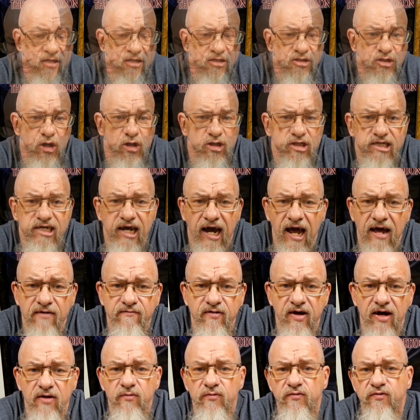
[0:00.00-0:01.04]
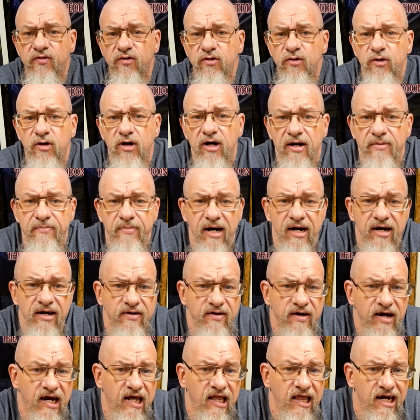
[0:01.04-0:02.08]
So let's dive into uh, my
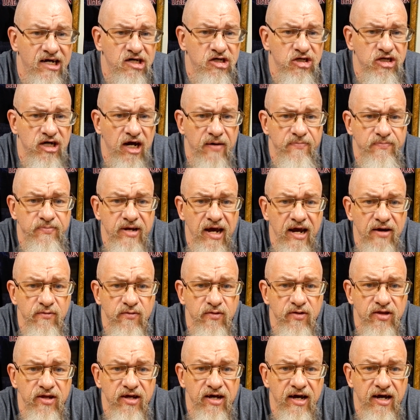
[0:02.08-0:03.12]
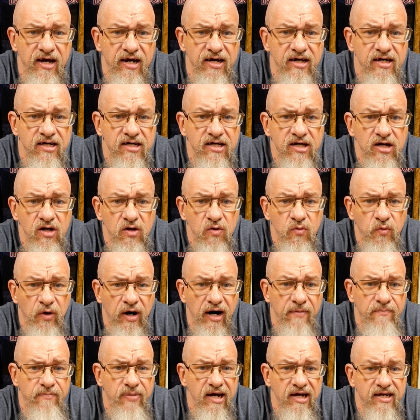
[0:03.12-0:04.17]
collection update with uh, what
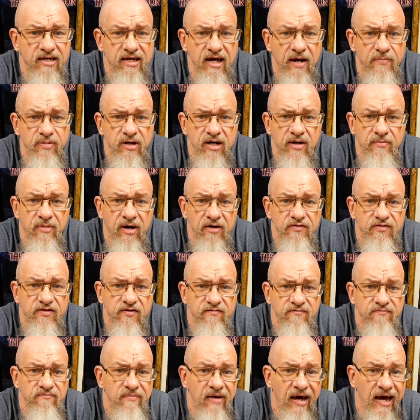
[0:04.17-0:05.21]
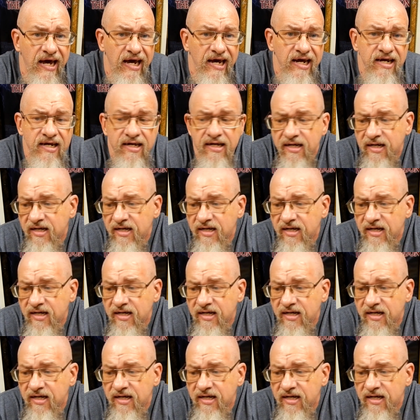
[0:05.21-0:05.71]
I picked up in the month of May.